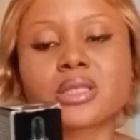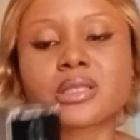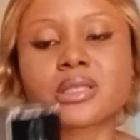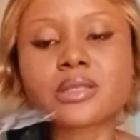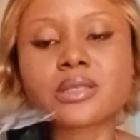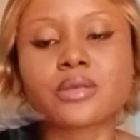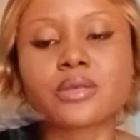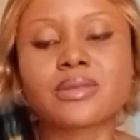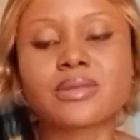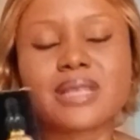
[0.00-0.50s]

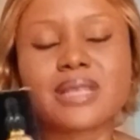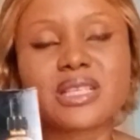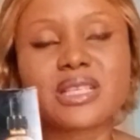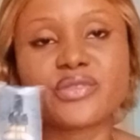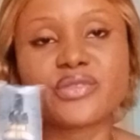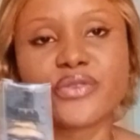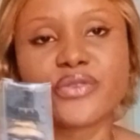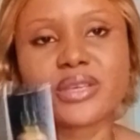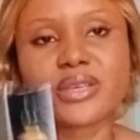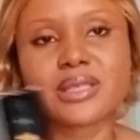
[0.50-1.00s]
So this
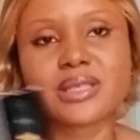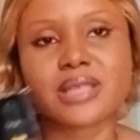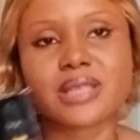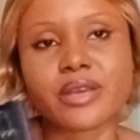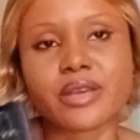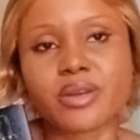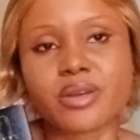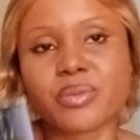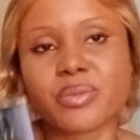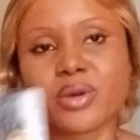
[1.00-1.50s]
face
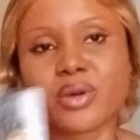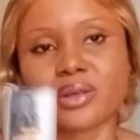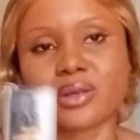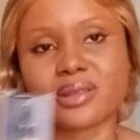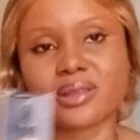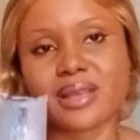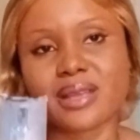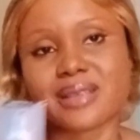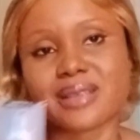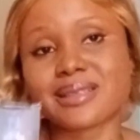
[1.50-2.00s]
serum
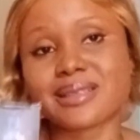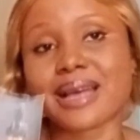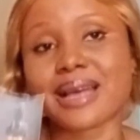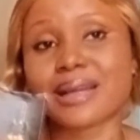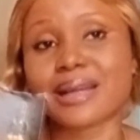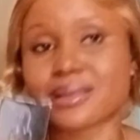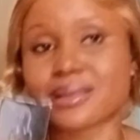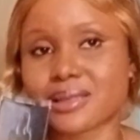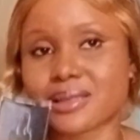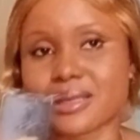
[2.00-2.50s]
contains
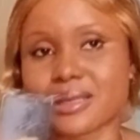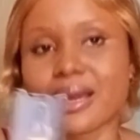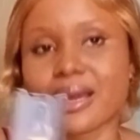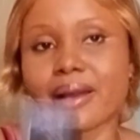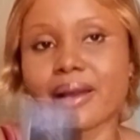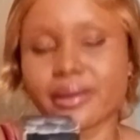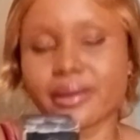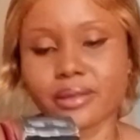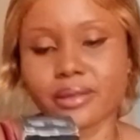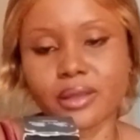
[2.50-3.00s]

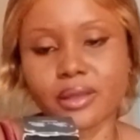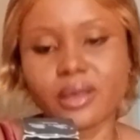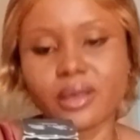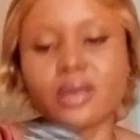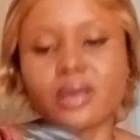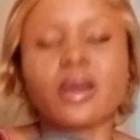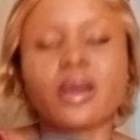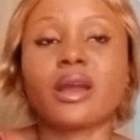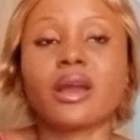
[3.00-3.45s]
anti-acne,